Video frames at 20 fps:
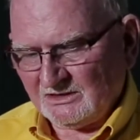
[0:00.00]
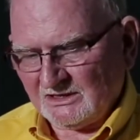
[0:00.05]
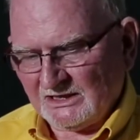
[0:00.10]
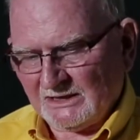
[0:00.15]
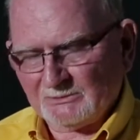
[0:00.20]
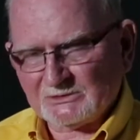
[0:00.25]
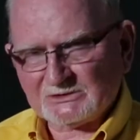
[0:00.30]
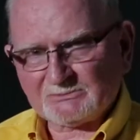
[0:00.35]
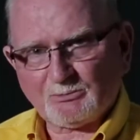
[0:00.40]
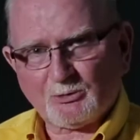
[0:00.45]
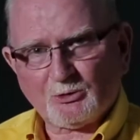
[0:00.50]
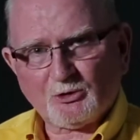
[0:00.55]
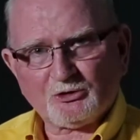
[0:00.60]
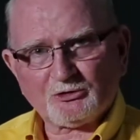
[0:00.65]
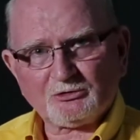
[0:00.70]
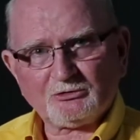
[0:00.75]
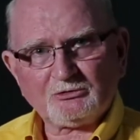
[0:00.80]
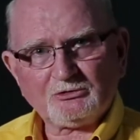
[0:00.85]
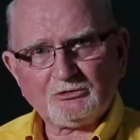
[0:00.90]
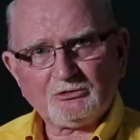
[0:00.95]
I was
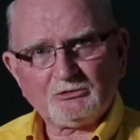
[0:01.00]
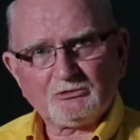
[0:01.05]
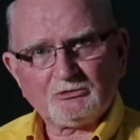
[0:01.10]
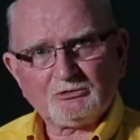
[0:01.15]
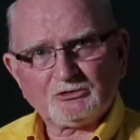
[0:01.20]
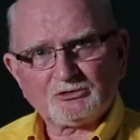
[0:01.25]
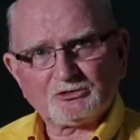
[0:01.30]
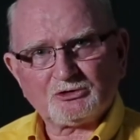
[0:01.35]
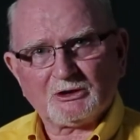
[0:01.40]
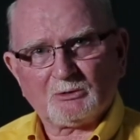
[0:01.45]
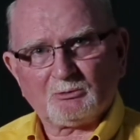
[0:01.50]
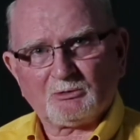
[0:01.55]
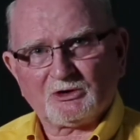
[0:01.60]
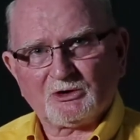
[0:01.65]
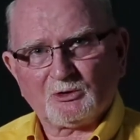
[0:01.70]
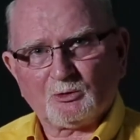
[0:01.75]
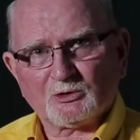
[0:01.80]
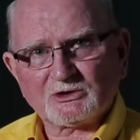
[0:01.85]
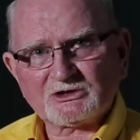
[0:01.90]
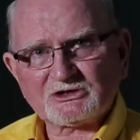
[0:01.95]
born during one of
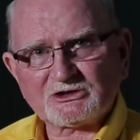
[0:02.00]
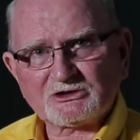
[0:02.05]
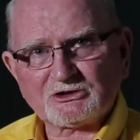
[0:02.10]
the worst